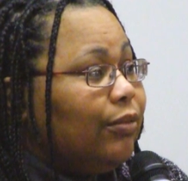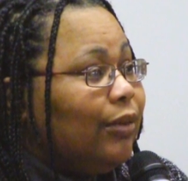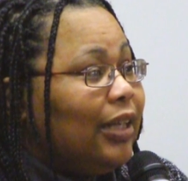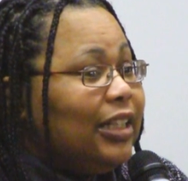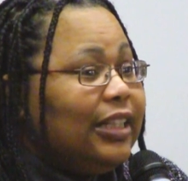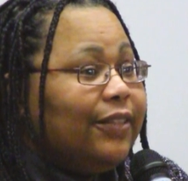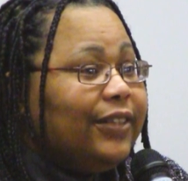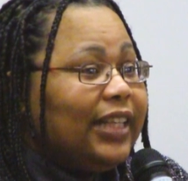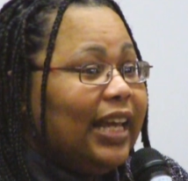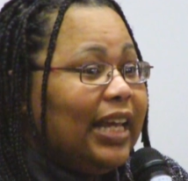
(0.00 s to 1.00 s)

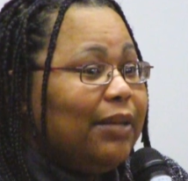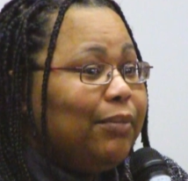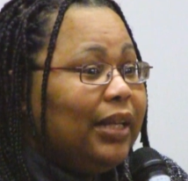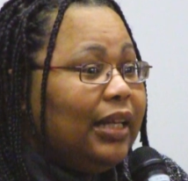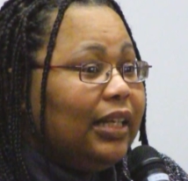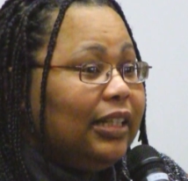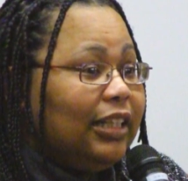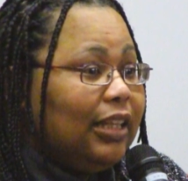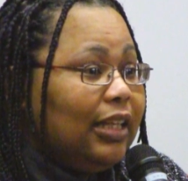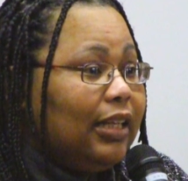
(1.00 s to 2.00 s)
Relatives can be a
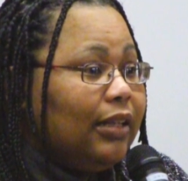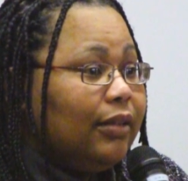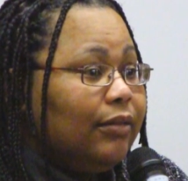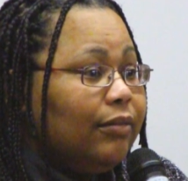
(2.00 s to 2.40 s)
good thing,